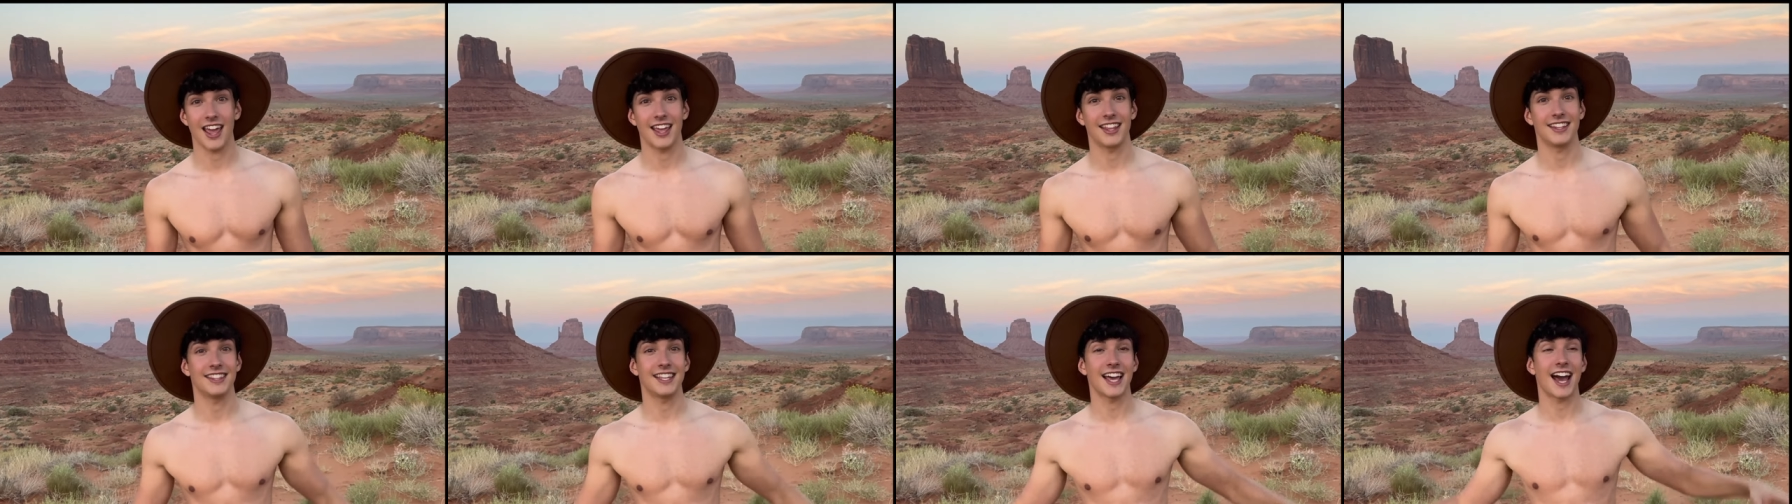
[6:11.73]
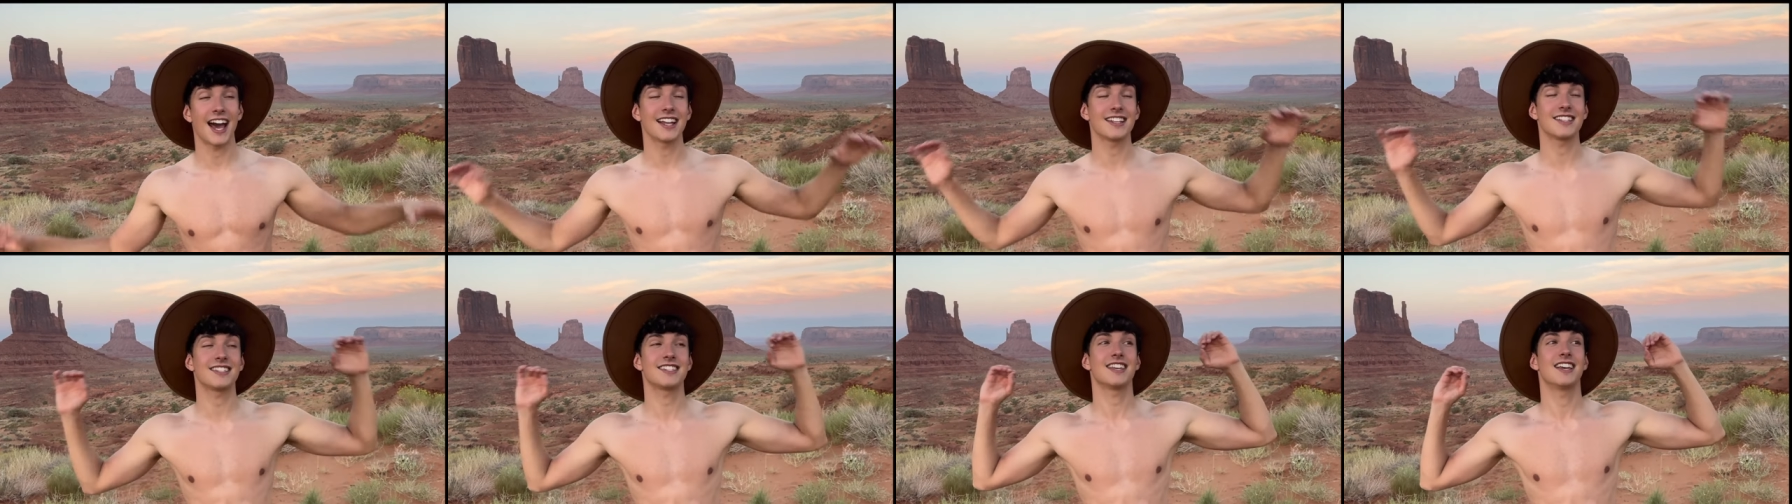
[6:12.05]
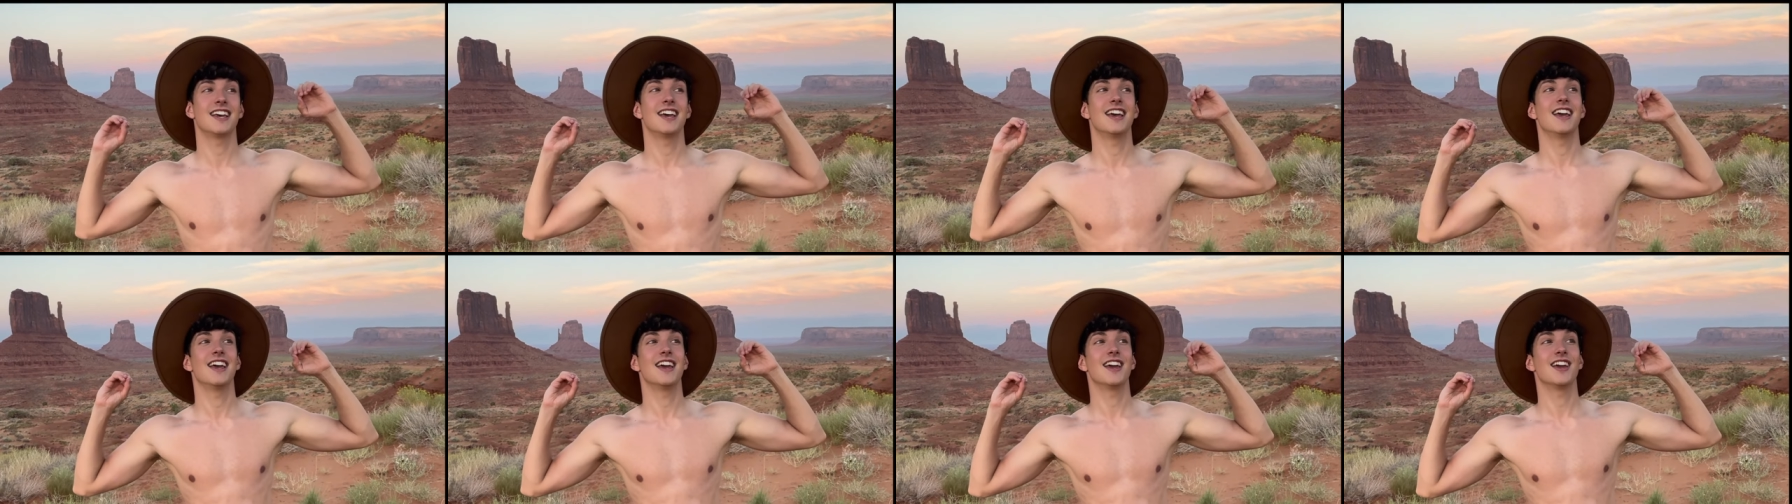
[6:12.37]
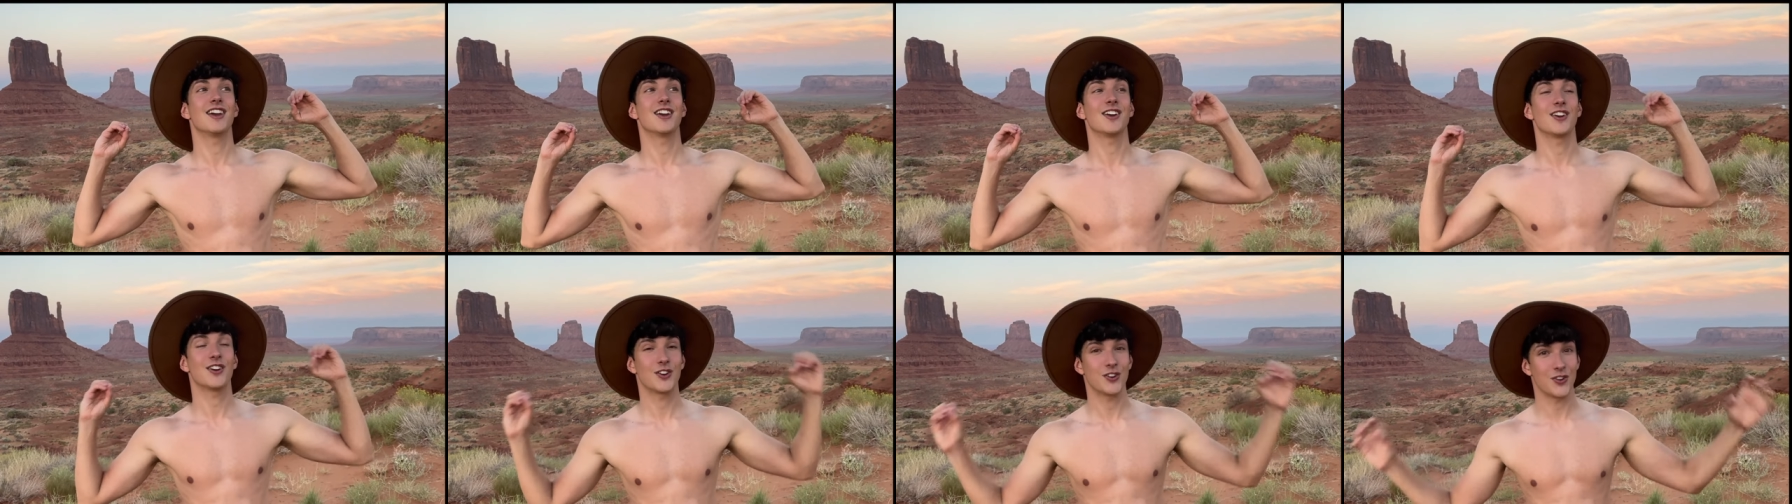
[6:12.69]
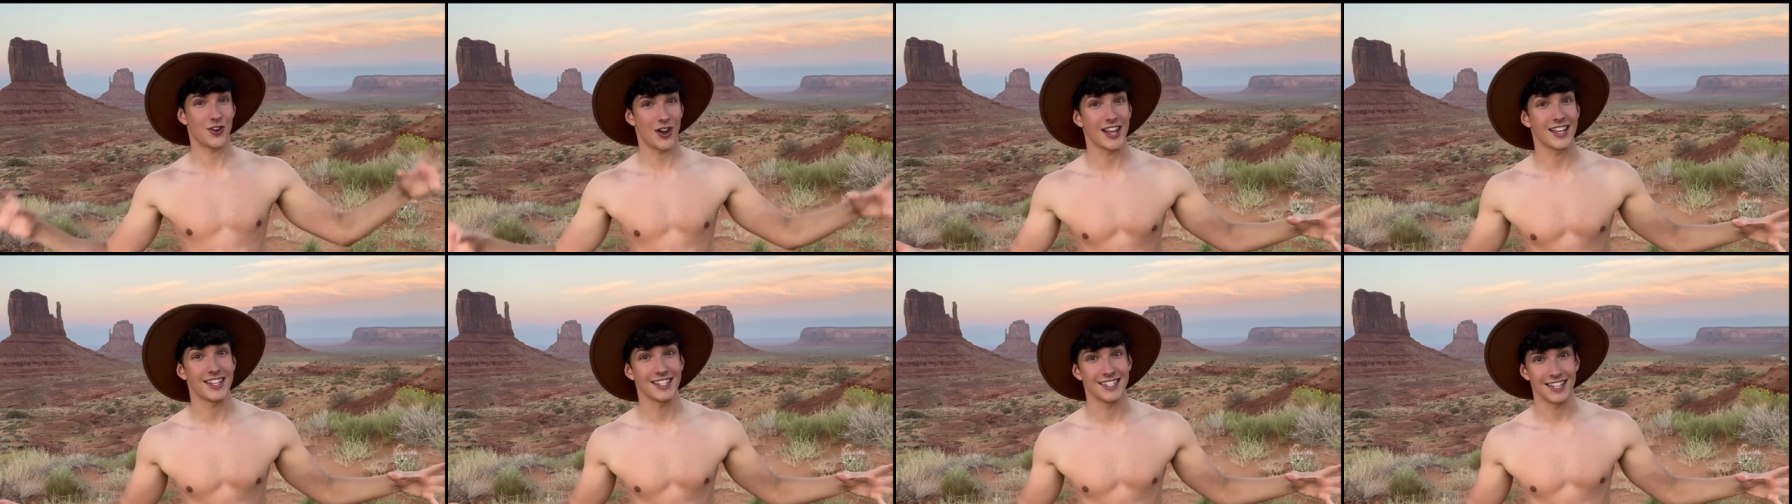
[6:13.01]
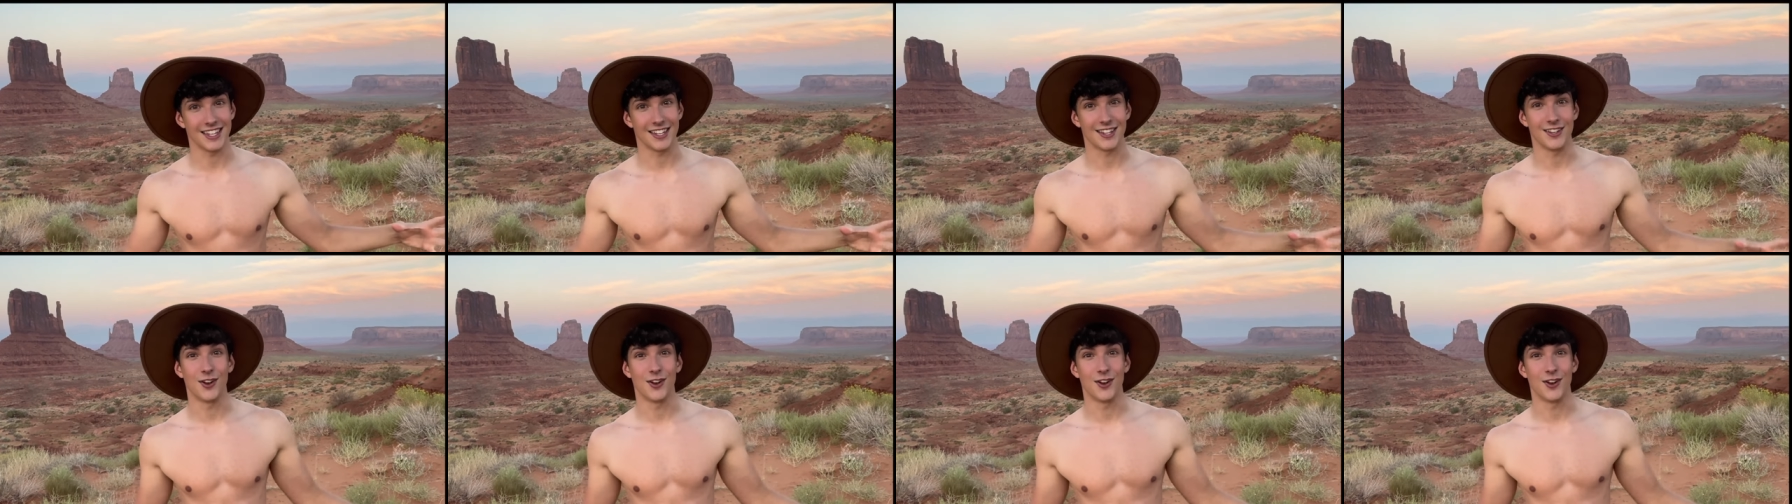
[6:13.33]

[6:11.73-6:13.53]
and that's crazy.